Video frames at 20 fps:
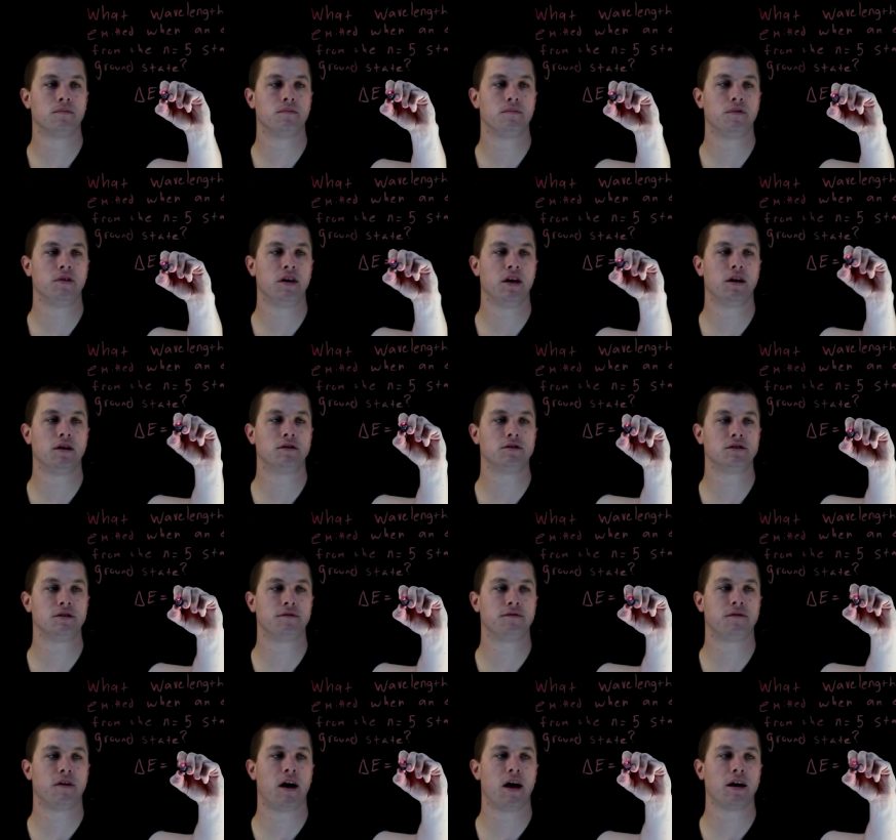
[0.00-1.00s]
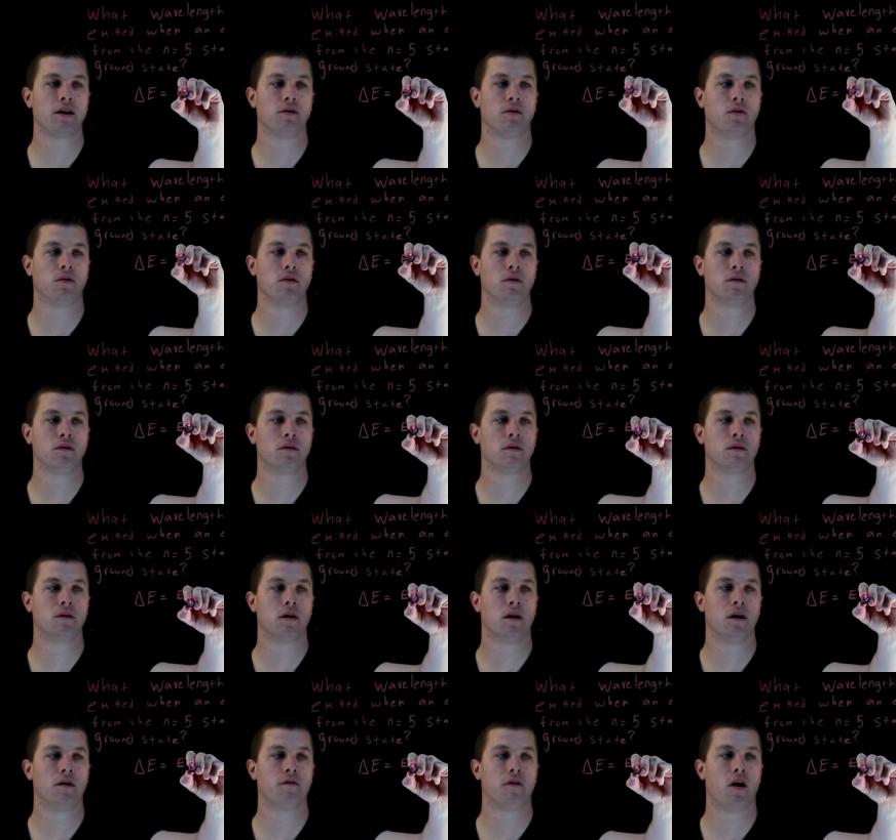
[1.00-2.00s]
the energy final
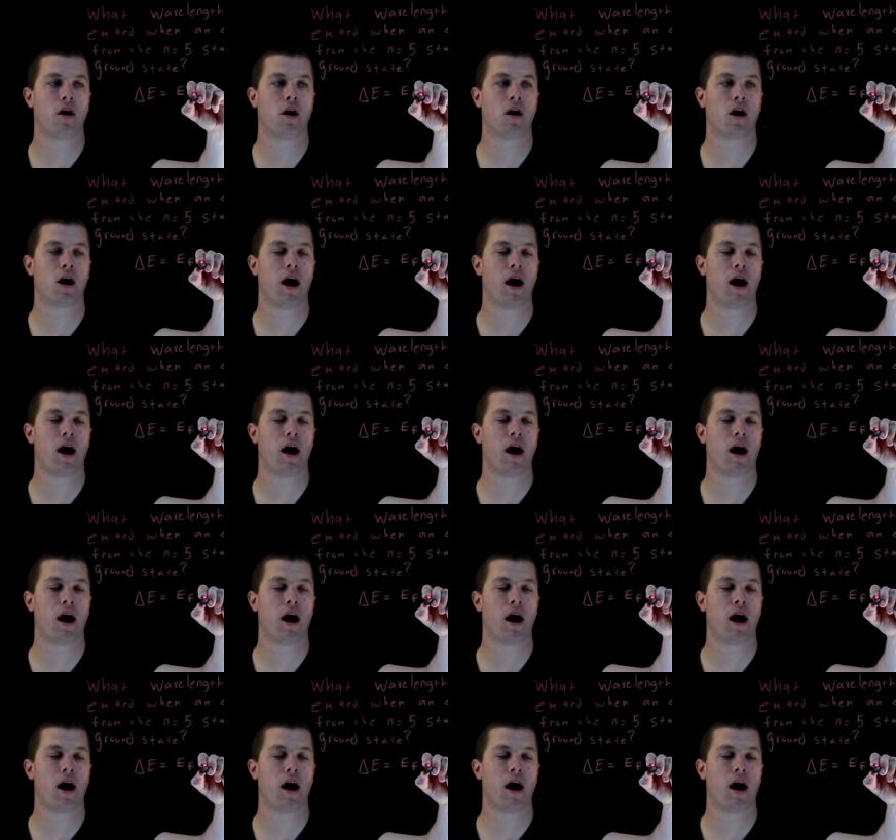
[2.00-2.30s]
of our